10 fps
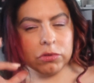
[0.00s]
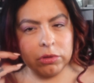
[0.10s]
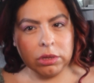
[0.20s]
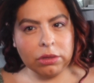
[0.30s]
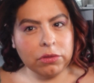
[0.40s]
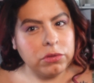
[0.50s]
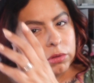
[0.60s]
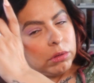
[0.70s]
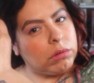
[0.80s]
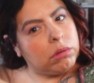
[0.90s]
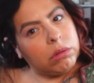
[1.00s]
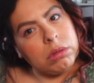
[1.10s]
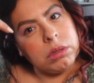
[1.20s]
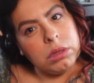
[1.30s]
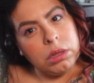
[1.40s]
So let's do
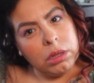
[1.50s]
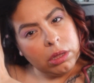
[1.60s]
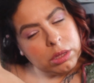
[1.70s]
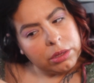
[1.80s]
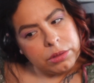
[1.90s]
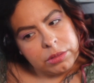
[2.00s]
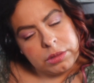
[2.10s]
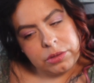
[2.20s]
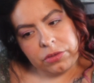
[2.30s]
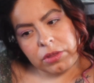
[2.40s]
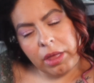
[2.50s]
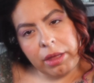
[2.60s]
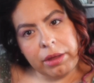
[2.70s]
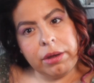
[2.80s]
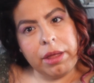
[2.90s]
this
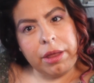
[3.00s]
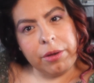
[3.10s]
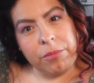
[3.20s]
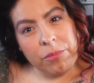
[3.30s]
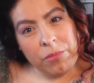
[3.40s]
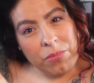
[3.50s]
side, and